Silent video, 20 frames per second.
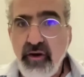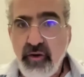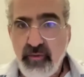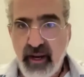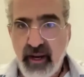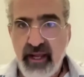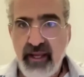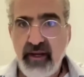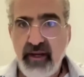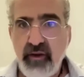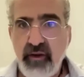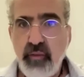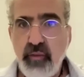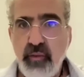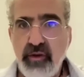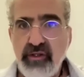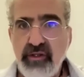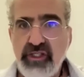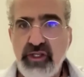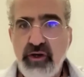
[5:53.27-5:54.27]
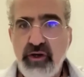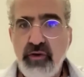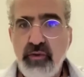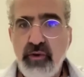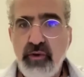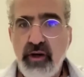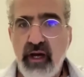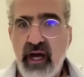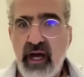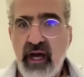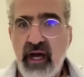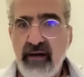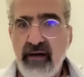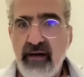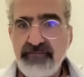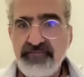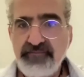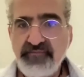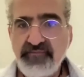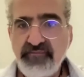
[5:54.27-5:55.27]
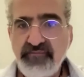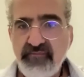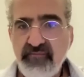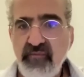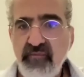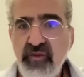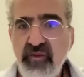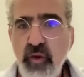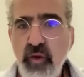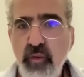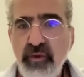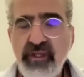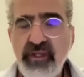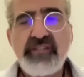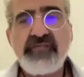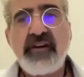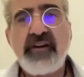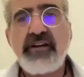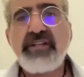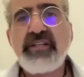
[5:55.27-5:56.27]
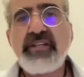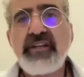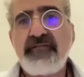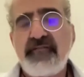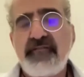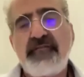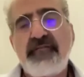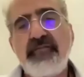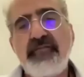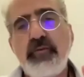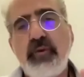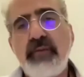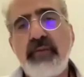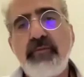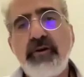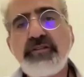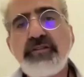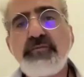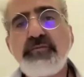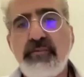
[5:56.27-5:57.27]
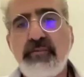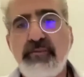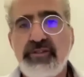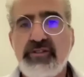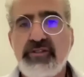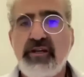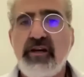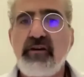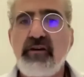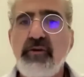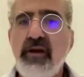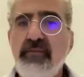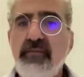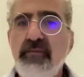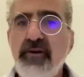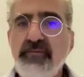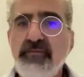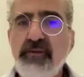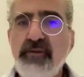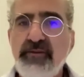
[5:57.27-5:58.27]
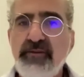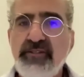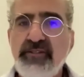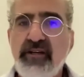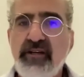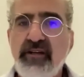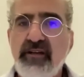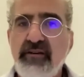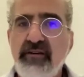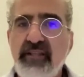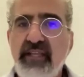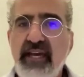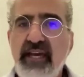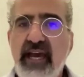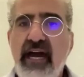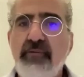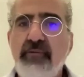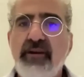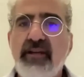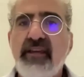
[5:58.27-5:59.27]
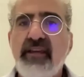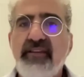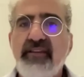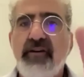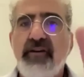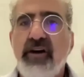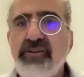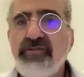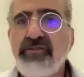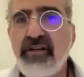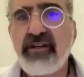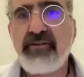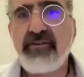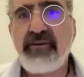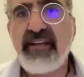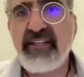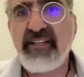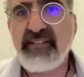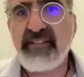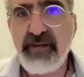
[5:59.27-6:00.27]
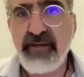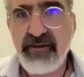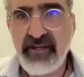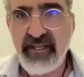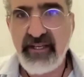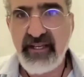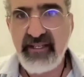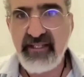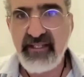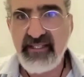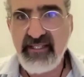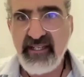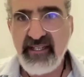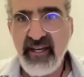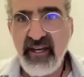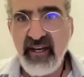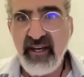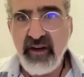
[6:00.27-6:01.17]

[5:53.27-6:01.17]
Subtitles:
right? So, which is very different from the way most people start, right? Most people start going like, I want to give Audra a great experience,